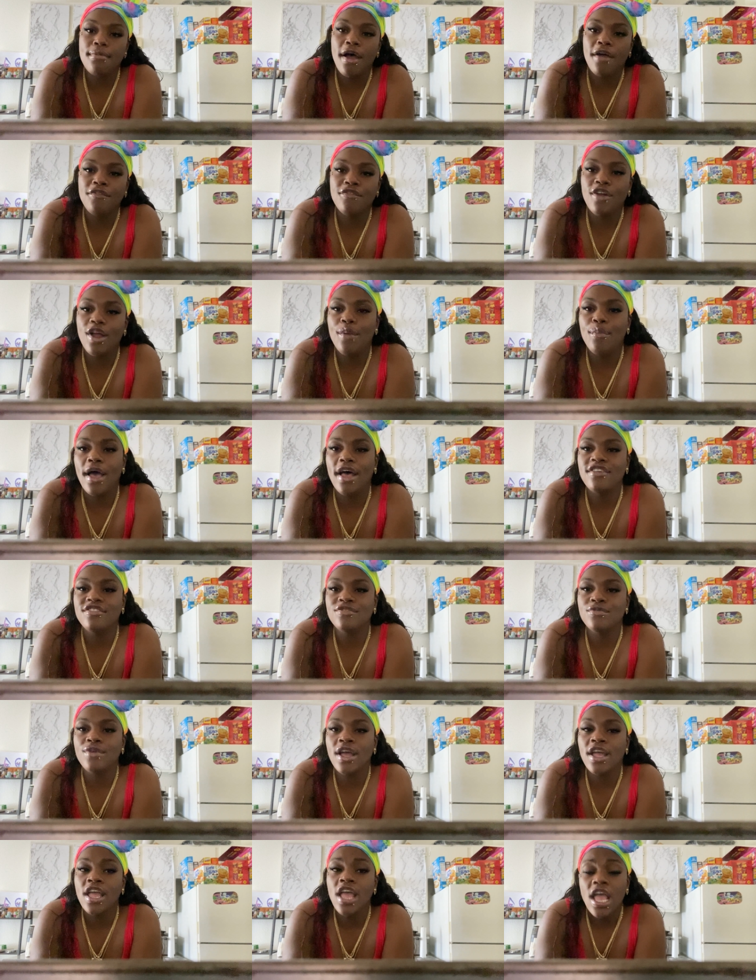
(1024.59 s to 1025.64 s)
my friend passed
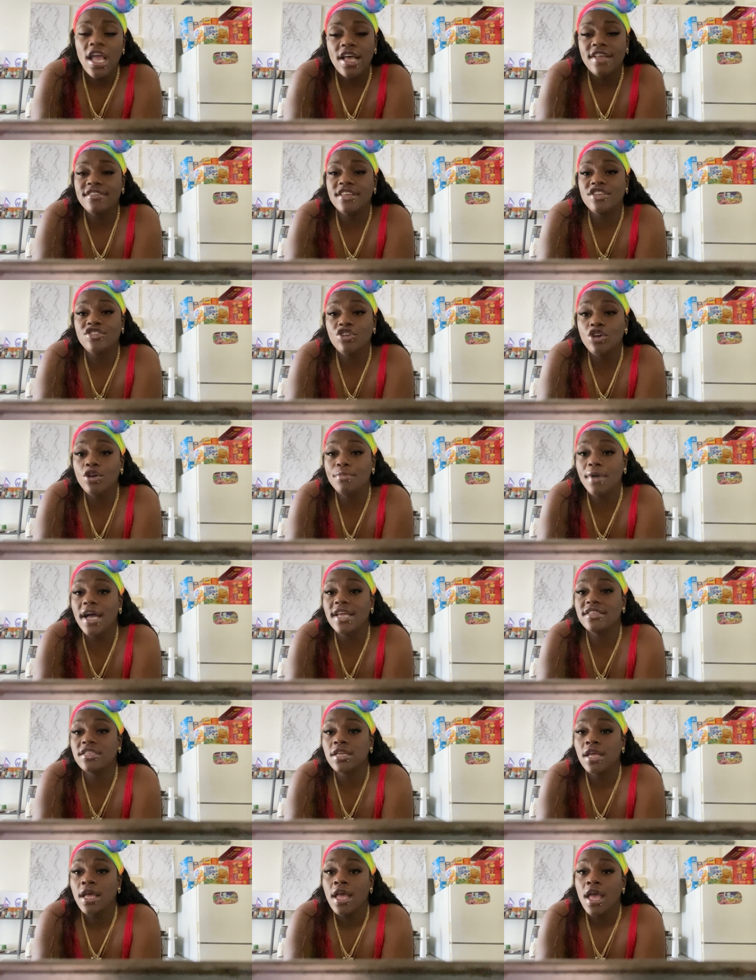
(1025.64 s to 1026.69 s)
away. Cause in two
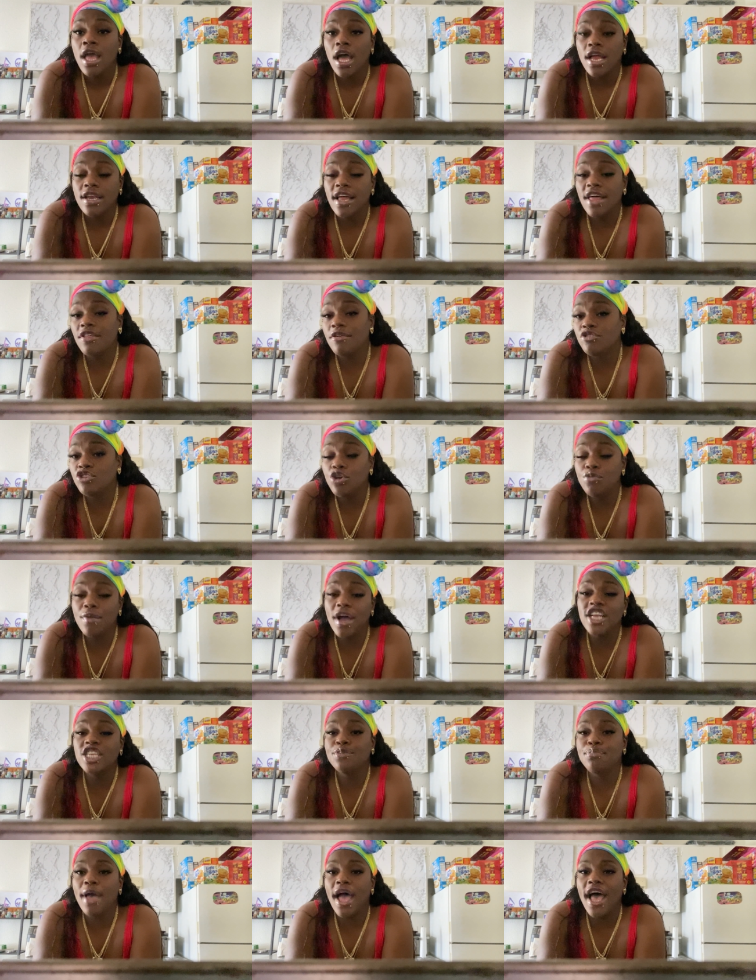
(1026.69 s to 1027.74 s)
months, another two
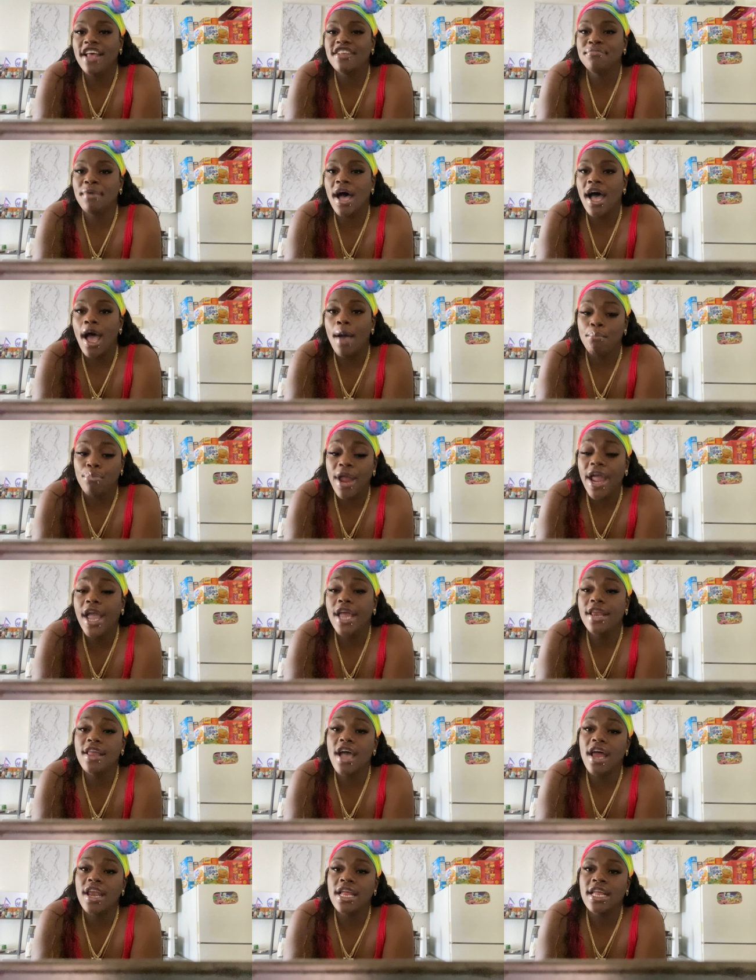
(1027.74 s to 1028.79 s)
months pass by, I'm
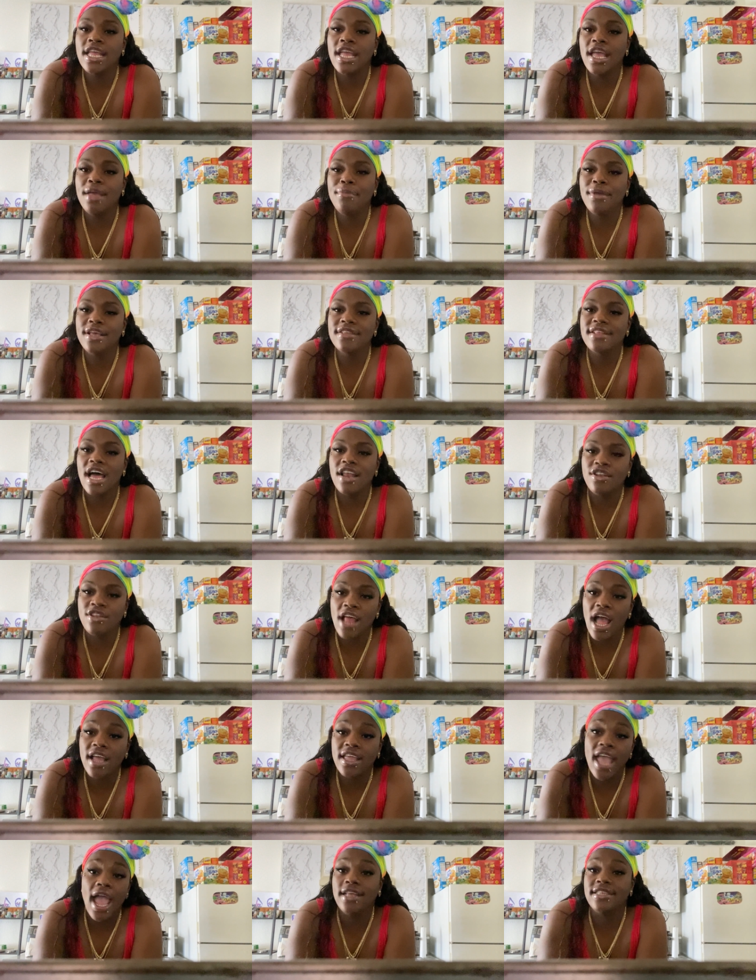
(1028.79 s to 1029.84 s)
breaking down again because I,
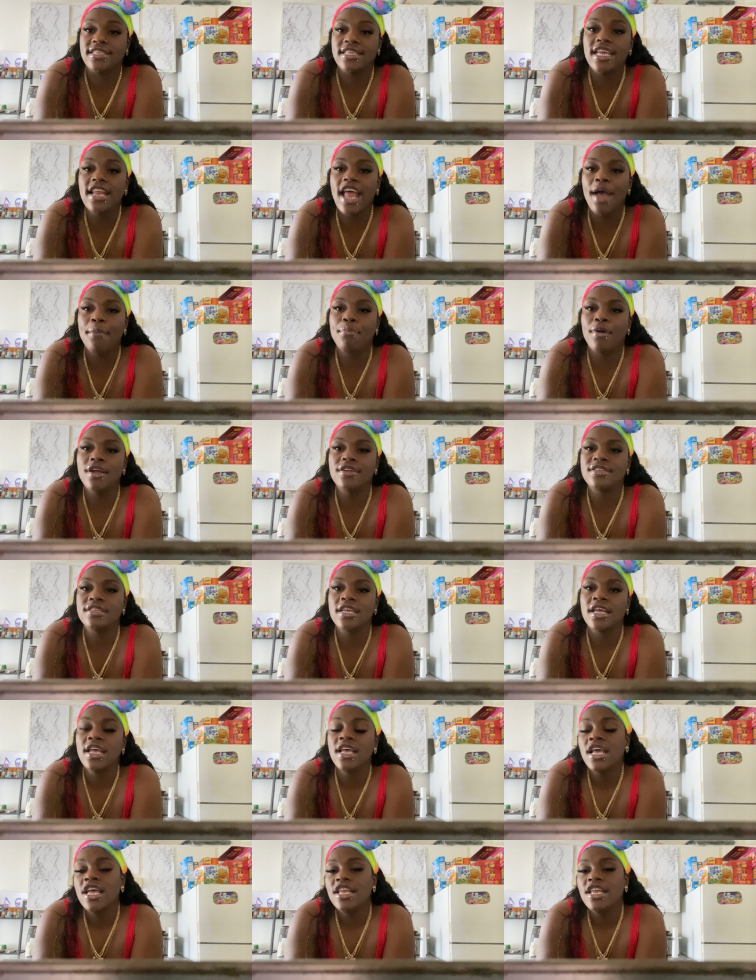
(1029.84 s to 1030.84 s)
I can't see that person.